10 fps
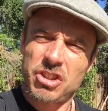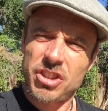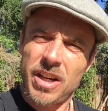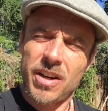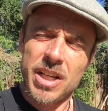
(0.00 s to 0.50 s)

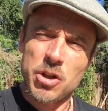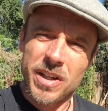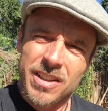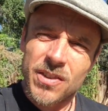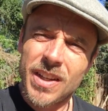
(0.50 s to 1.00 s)
sharing your
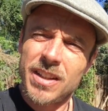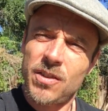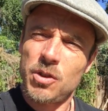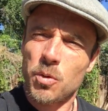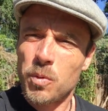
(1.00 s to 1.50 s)

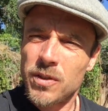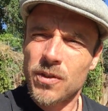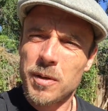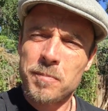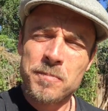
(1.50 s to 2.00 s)
insights and your
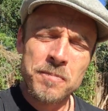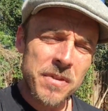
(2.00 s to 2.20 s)
wisdom.